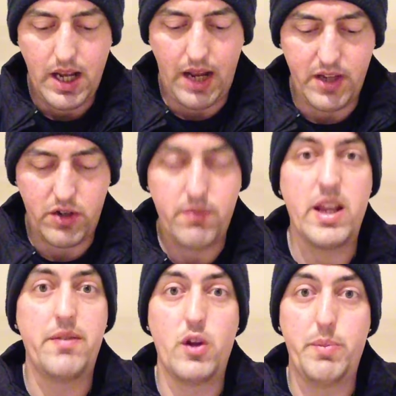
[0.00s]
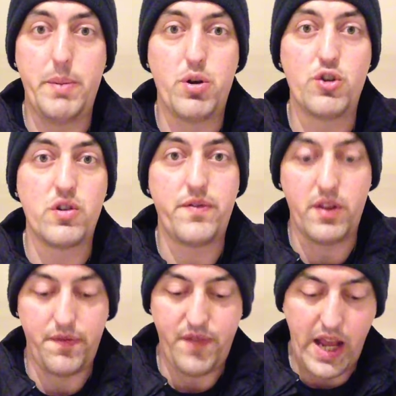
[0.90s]
and they'll be pushing for
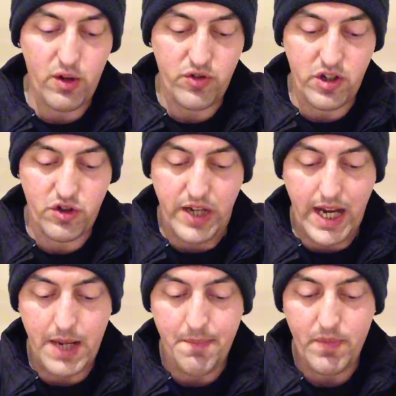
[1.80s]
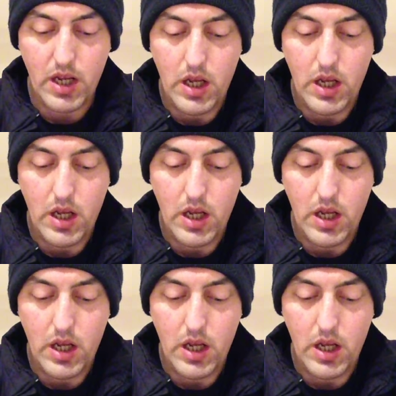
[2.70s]
the finals this year.